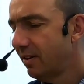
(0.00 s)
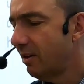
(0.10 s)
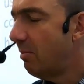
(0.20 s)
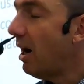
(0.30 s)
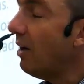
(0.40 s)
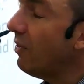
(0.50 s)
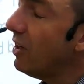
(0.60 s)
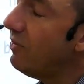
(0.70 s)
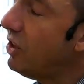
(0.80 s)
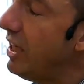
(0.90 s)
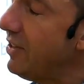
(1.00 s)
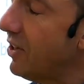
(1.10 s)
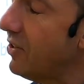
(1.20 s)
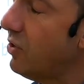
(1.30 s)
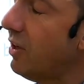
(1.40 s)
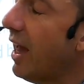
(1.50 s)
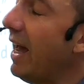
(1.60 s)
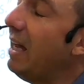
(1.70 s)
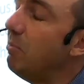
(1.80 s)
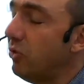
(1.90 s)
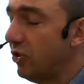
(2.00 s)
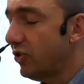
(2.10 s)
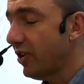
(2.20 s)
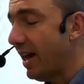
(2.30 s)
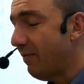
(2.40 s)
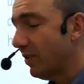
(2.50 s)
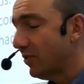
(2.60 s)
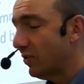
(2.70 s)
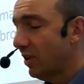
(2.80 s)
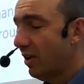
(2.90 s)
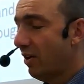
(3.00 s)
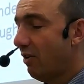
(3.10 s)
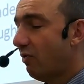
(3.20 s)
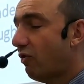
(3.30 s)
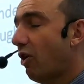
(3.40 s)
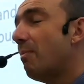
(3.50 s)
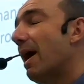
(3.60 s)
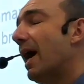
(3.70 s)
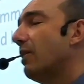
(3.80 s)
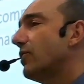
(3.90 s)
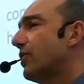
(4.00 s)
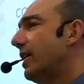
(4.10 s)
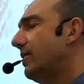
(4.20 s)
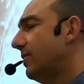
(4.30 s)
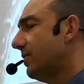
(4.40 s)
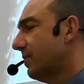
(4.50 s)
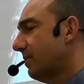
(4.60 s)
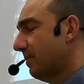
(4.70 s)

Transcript: The marvel of Jesus who came to save us from our sins.